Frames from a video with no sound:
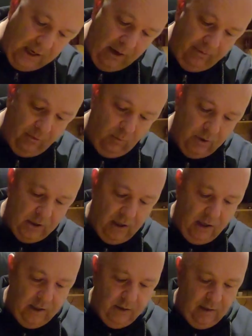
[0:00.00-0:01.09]
tape from one
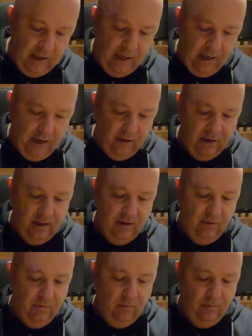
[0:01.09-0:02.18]
side so I can get it out, because you
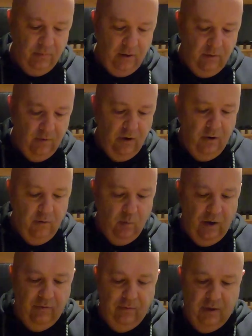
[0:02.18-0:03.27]
don't want to be
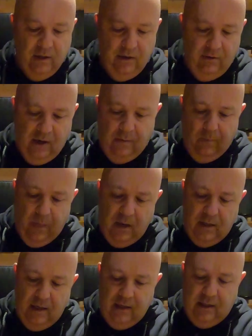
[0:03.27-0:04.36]
waiting for me to do that.
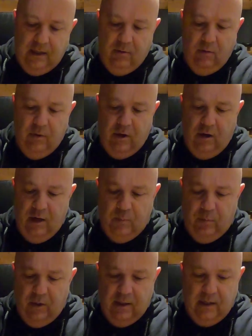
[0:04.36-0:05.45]
So let's see what we got. Let's
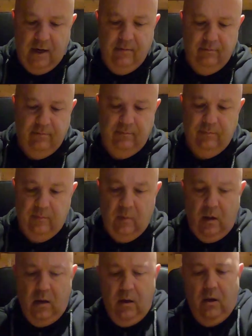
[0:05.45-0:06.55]
pull this out.
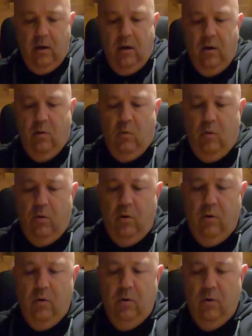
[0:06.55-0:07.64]

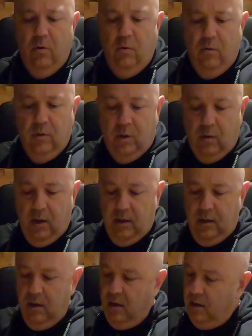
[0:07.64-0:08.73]
Oh, it's quite
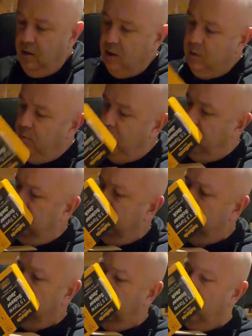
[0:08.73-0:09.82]
small,
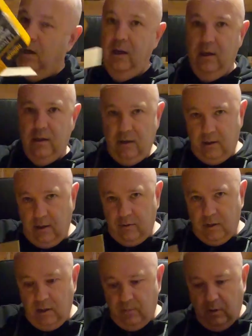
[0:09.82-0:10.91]
quite light. There's nothing
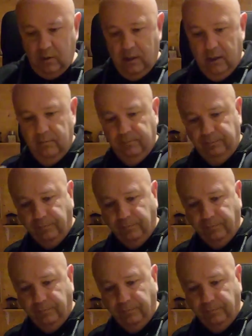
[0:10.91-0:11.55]
else in the box there.